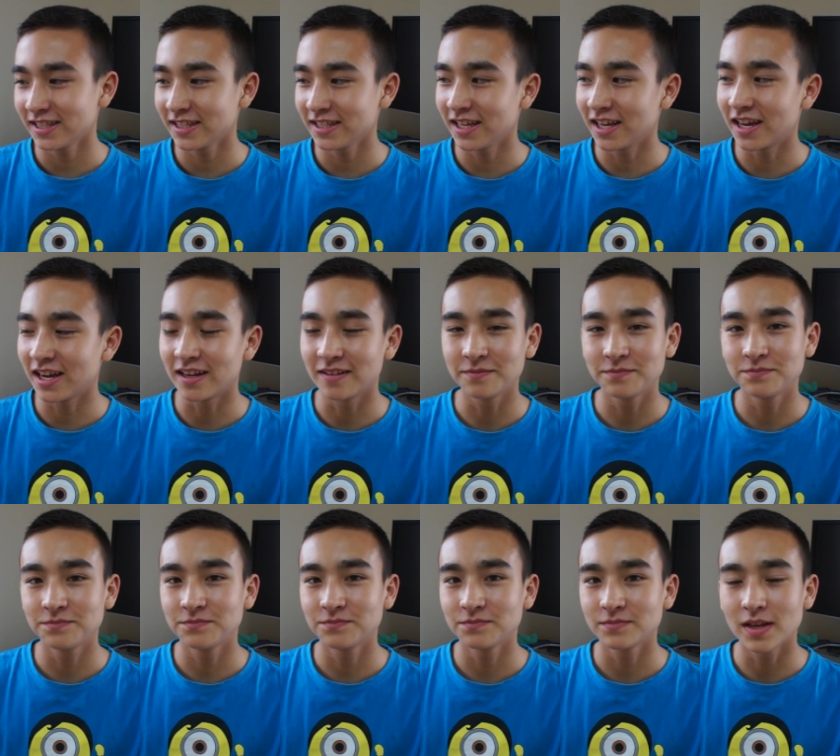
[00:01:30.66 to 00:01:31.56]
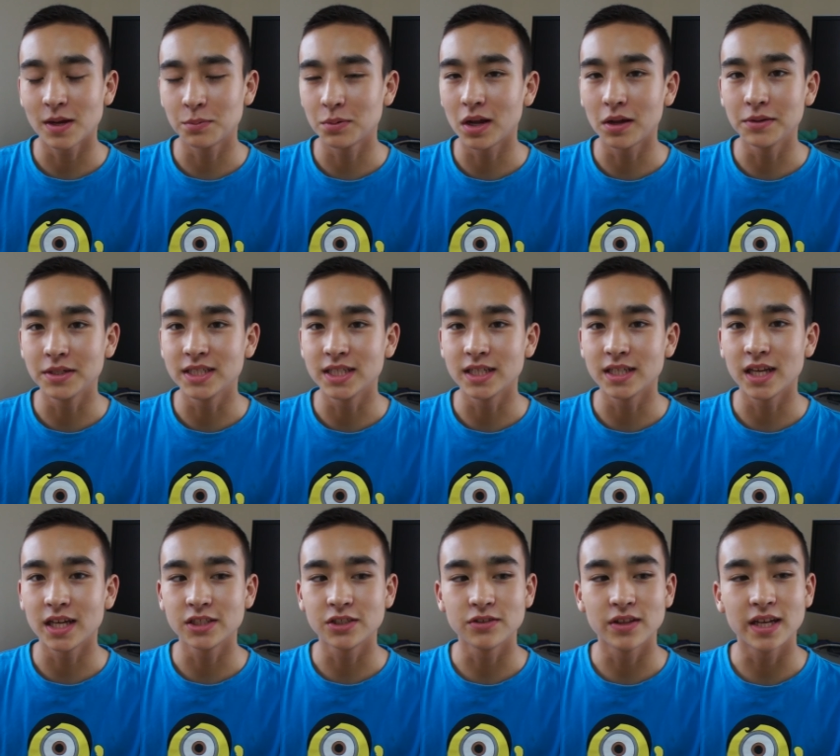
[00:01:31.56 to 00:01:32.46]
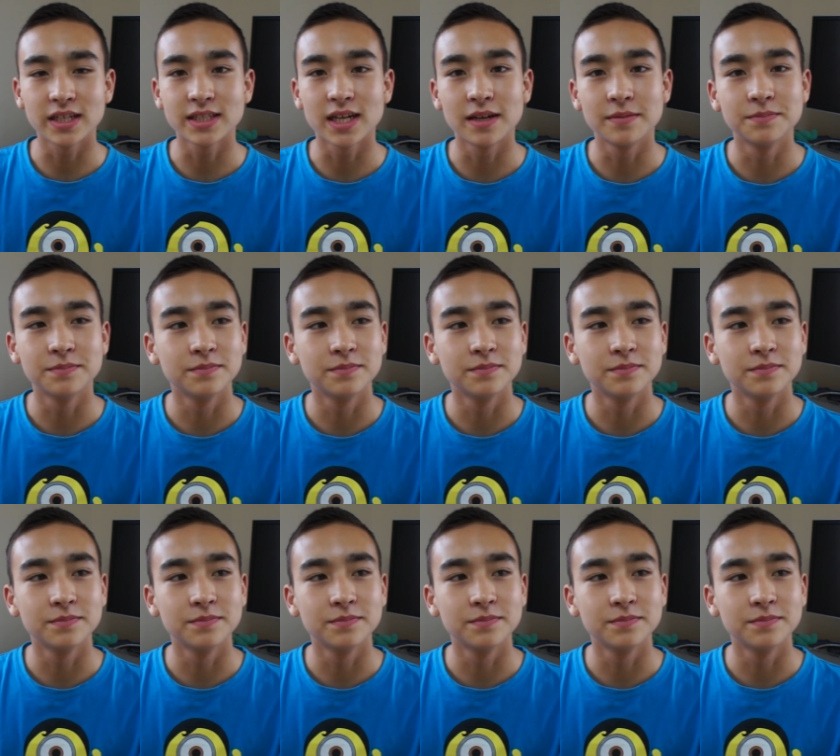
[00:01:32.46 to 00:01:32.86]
Yeah, I probably didn't get you that time.